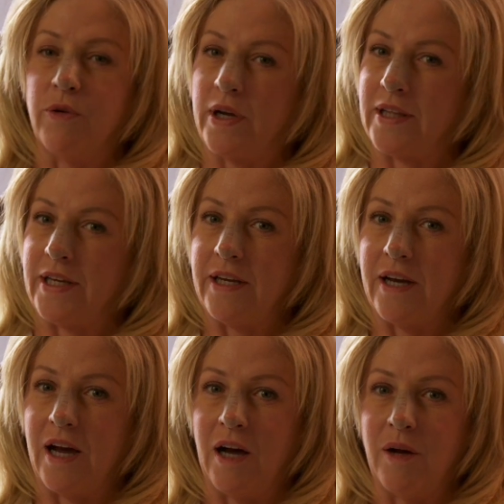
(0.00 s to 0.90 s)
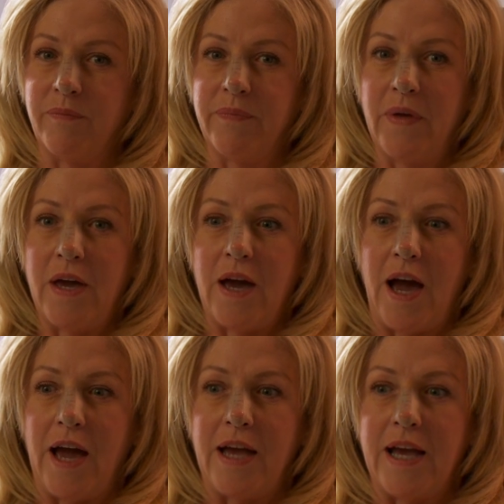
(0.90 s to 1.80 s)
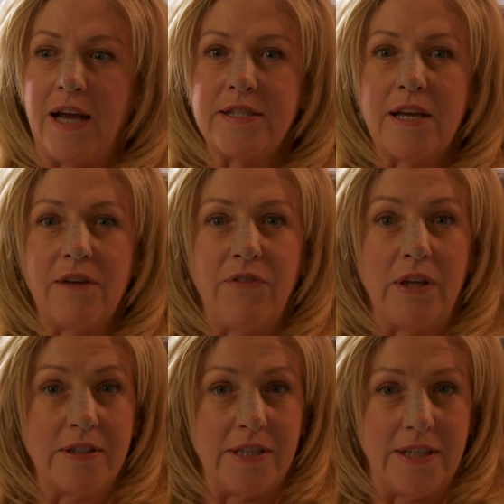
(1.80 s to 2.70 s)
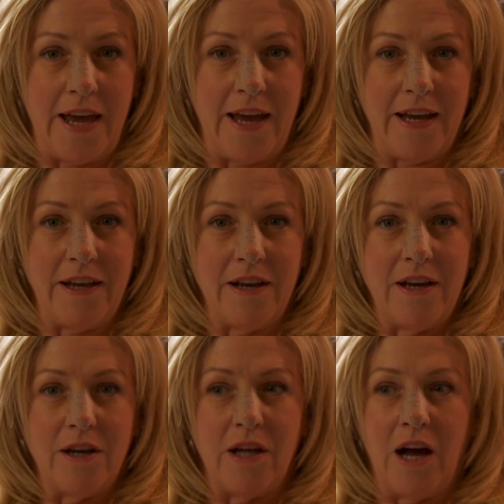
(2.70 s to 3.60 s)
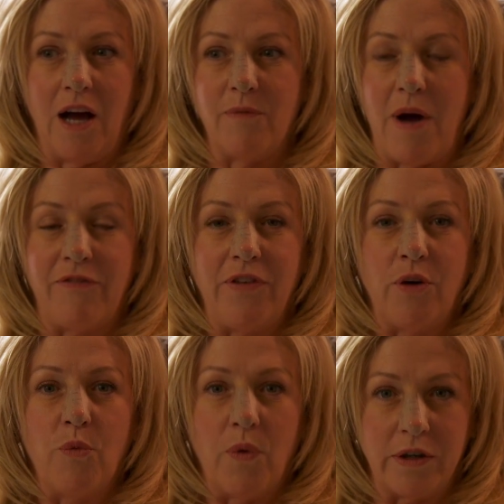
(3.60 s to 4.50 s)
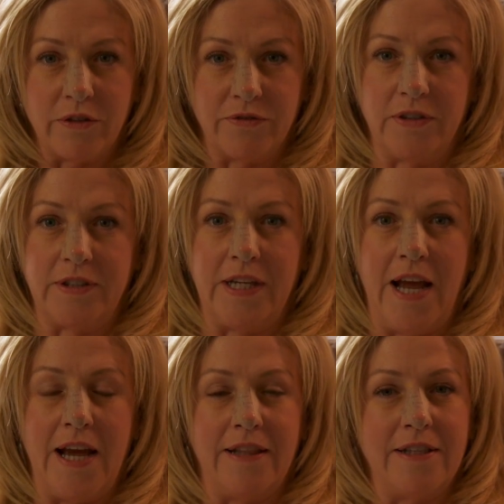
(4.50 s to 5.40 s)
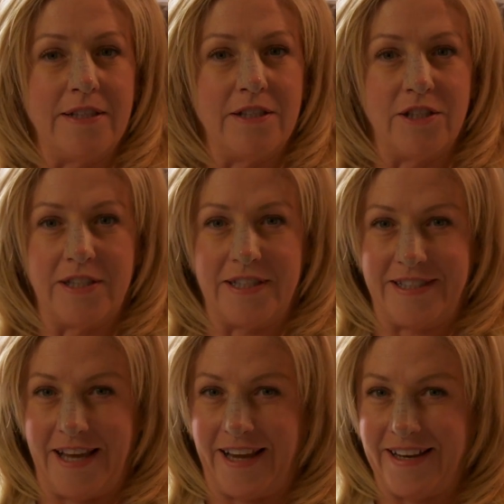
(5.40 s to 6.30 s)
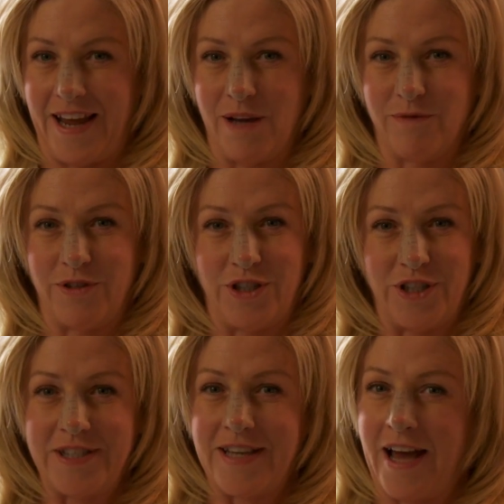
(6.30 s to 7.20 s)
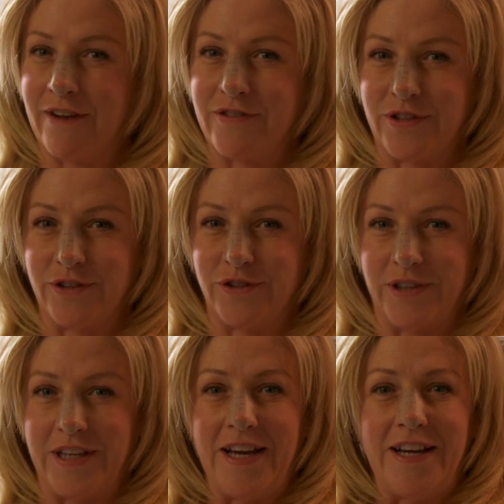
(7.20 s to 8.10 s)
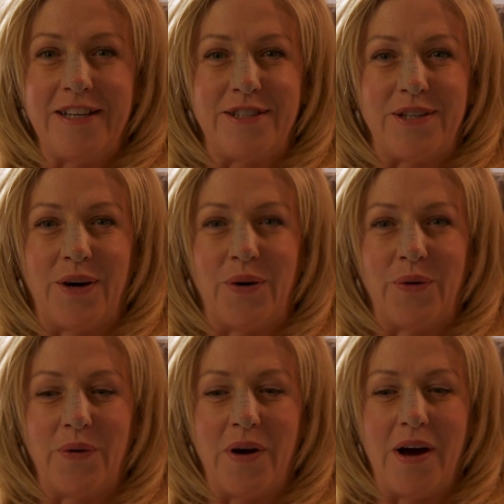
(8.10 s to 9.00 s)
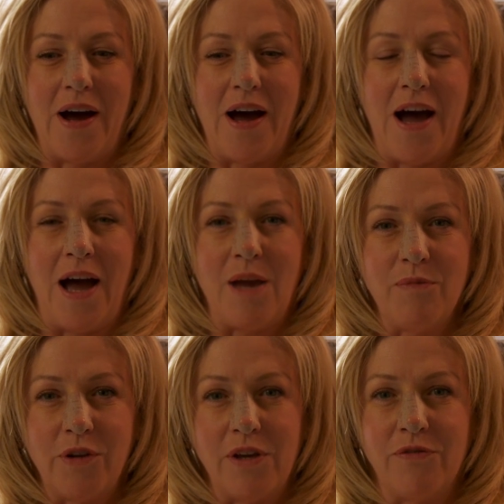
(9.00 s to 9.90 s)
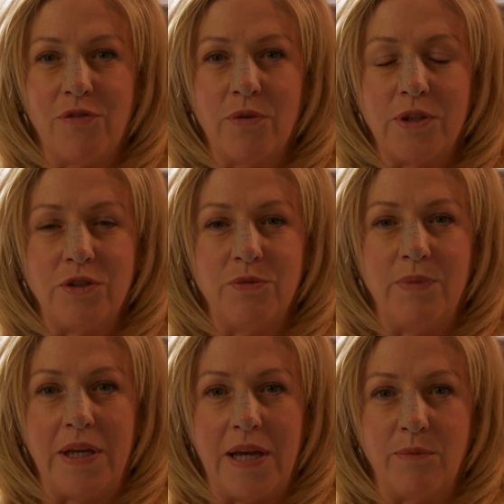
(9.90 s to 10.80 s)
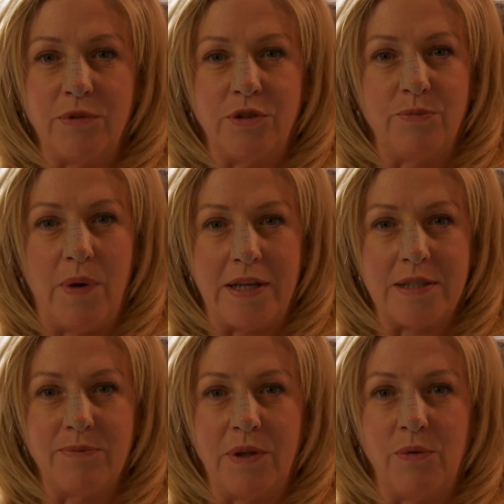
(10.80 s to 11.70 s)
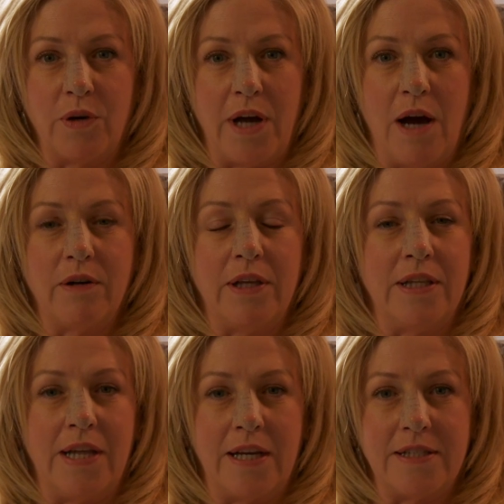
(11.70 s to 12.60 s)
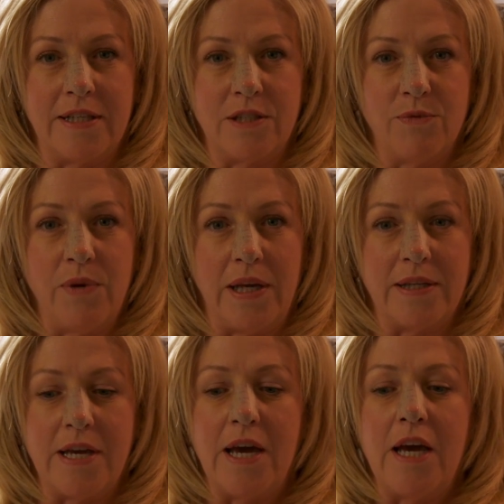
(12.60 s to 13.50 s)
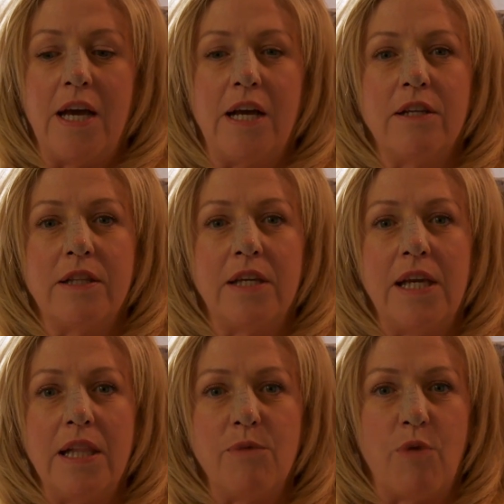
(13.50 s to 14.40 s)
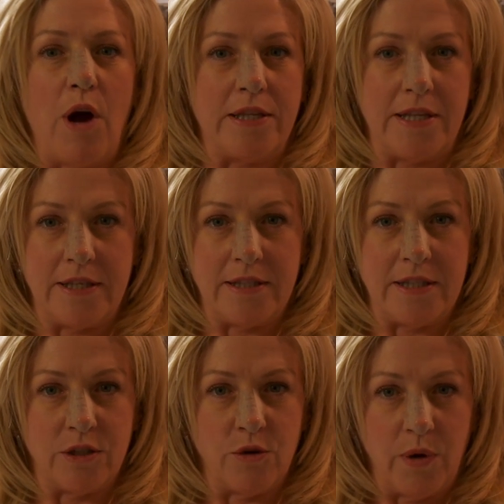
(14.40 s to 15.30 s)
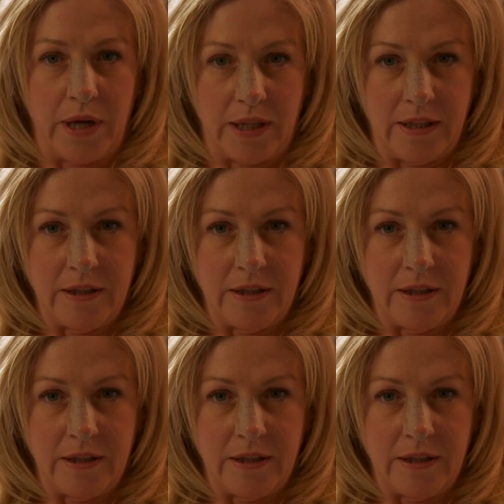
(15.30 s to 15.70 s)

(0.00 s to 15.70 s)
quickly. As I feel today, I feel wonderful today, and this is just the second day. I'm just out of surgery. So I'm looking forward to being able to possibly work out in the next 6 weeks. The healing process is quick.